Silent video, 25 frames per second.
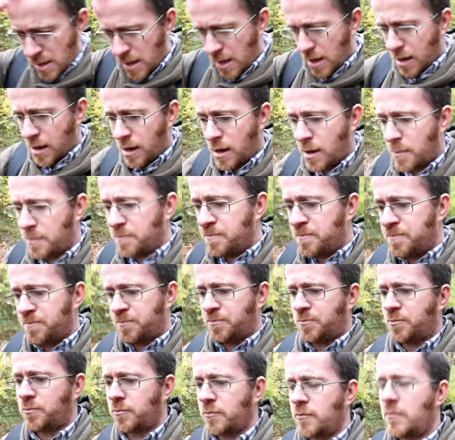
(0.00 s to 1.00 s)
um,
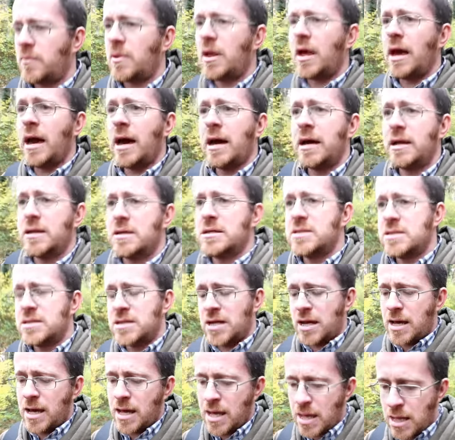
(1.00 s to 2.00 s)
and
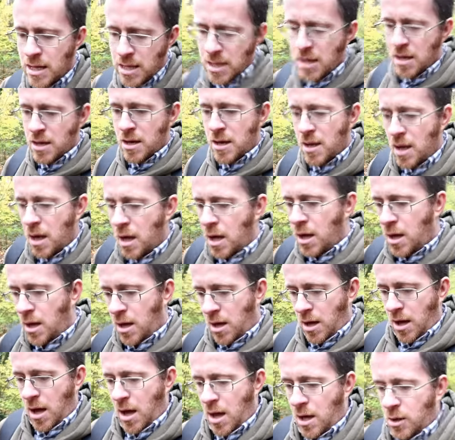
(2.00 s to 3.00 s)

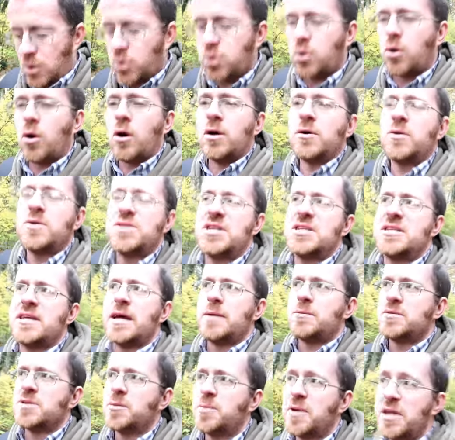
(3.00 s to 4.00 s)
oh, what was his
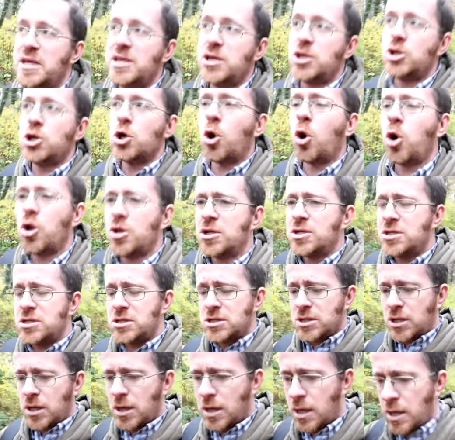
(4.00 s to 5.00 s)
name? Somebody
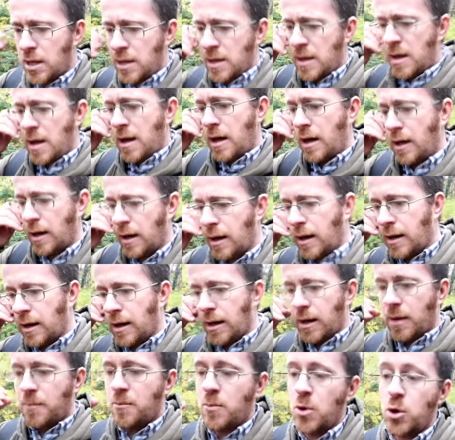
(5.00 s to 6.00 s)
Yolland,
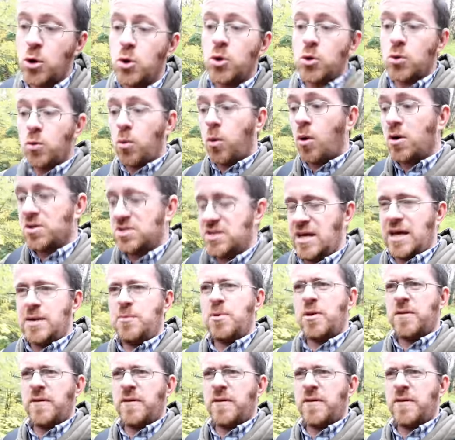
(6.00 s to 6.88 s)
um, who was a bit